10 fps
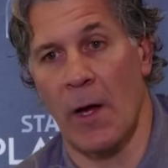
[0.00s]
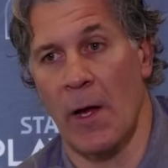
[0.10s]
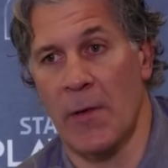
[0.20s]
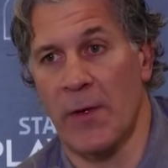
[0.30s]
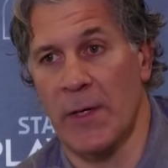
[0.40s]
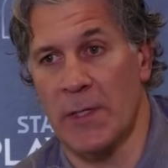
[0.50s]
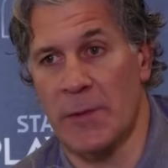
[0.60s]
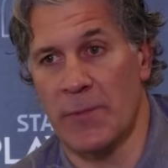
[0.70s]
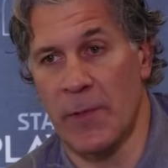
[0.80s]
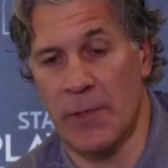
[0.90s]
I think
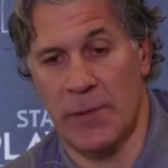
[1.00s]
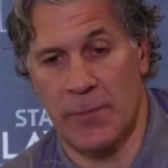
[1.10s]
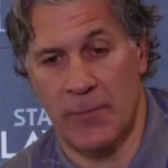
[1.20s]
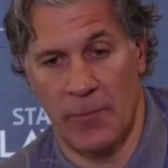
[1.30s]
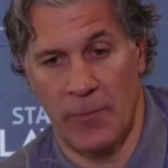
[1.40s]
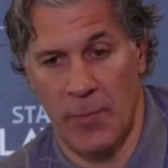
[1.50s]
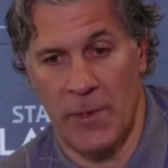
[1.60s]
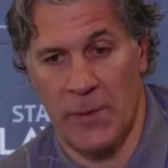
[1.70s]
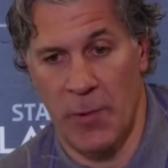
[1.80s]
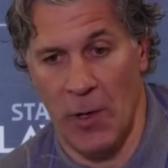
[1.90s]
it's
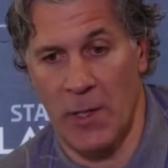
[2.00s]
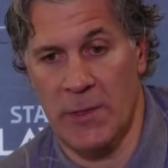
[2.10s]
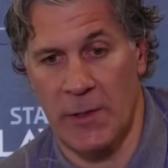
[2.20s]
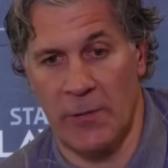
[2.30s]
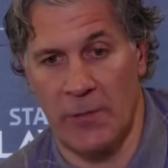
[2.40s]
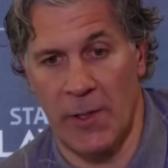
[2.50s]
positive.